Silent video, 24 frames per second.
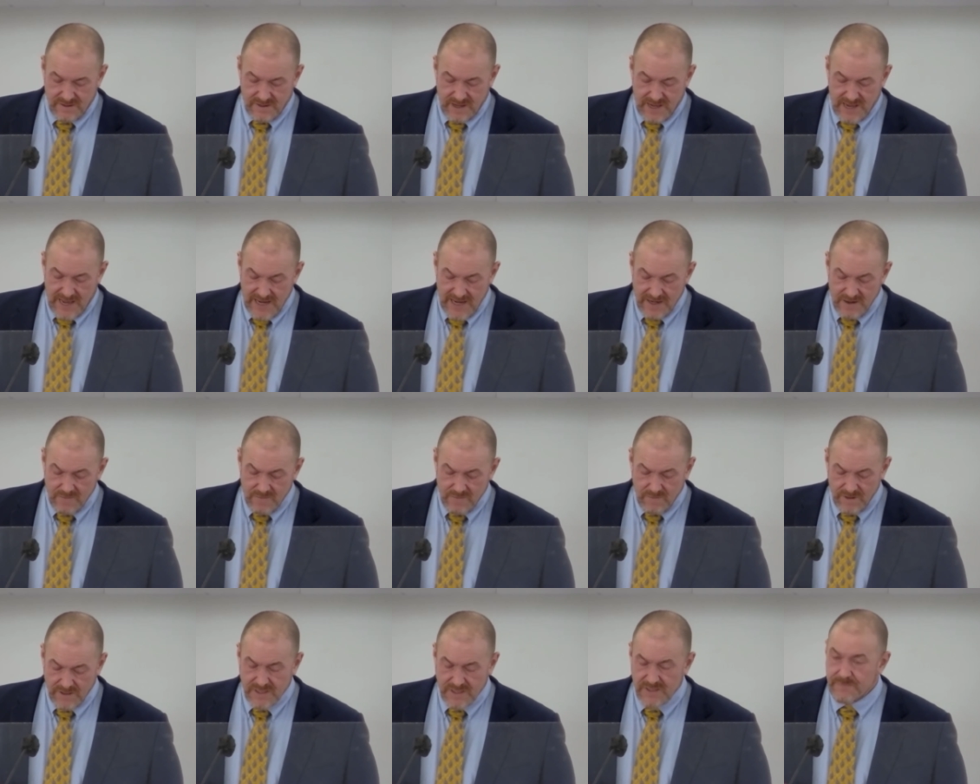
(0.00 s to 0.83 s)
I
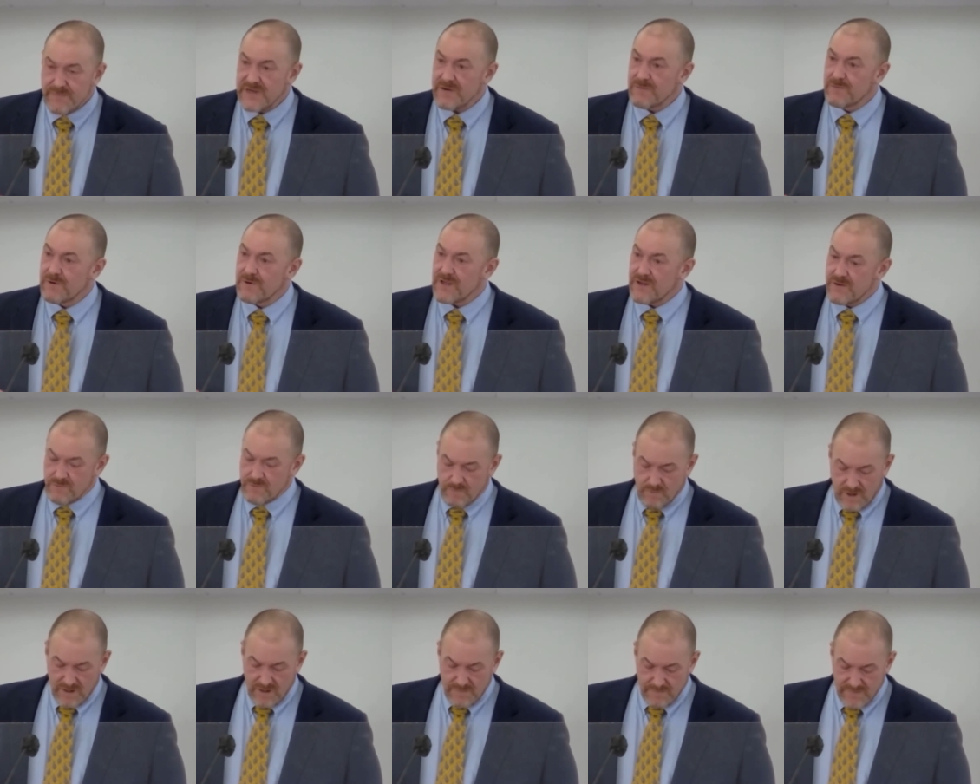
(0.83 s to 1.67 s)
don't want to be what you
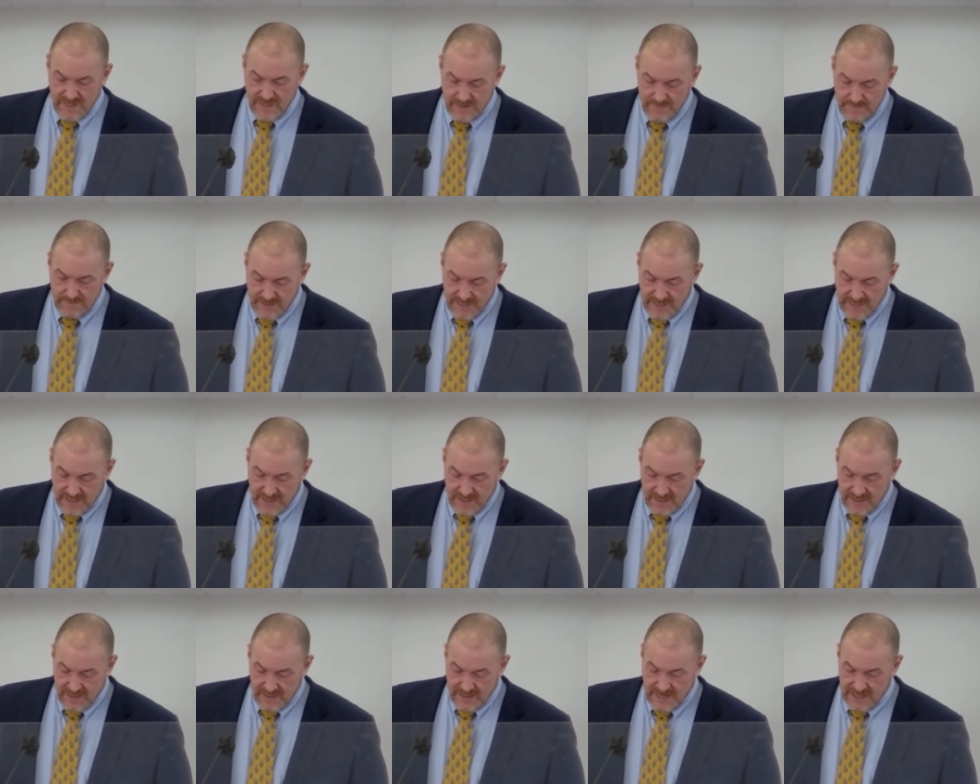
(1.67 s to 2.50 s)
want me to
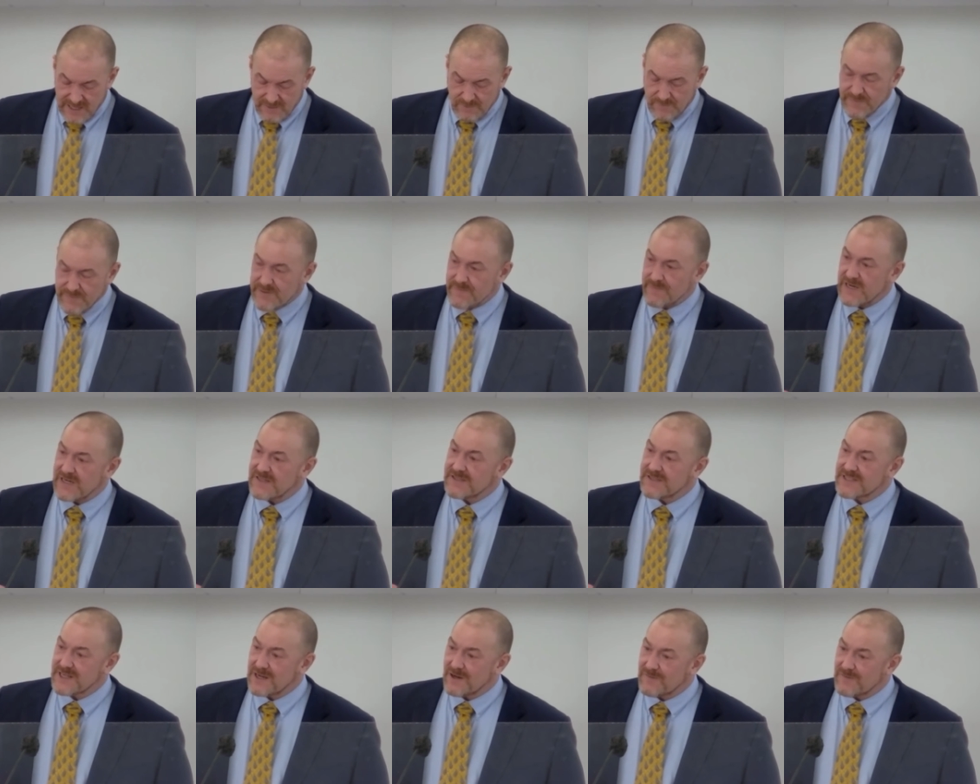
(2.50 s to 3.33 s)
be. I will be
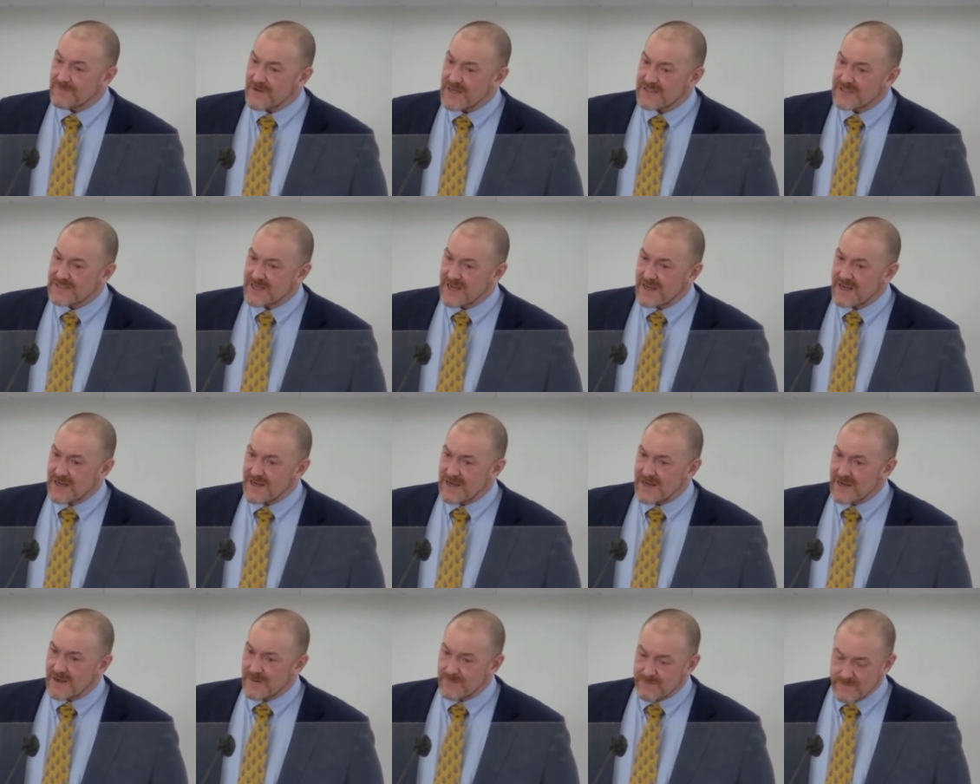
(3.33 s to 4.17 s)
myself as I
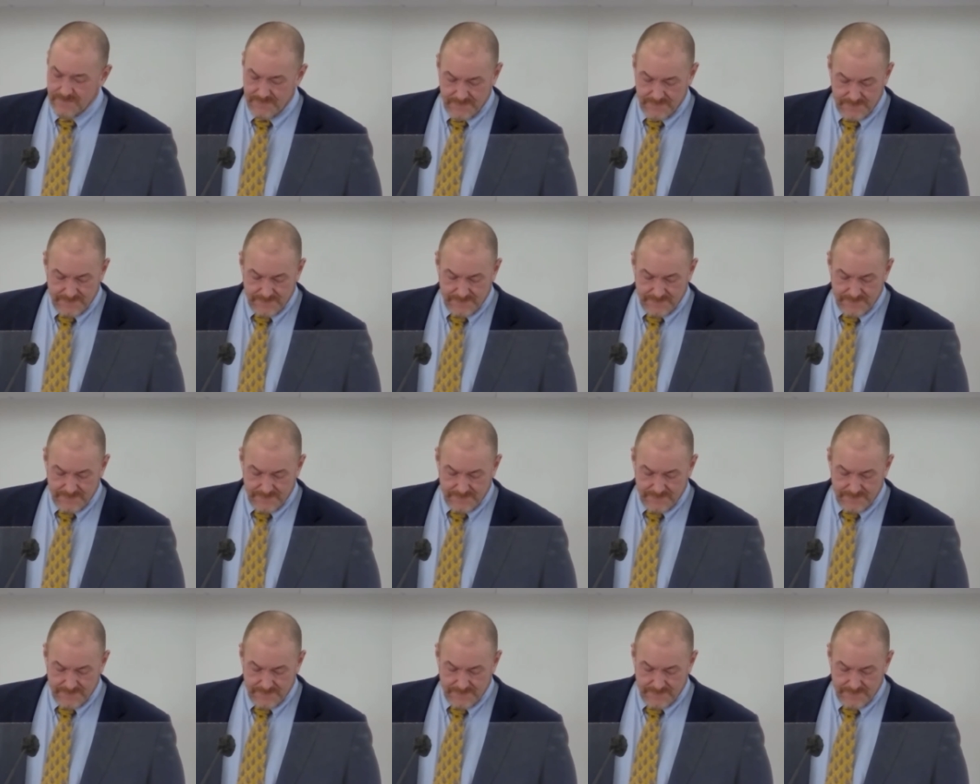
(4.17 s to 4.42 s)
am.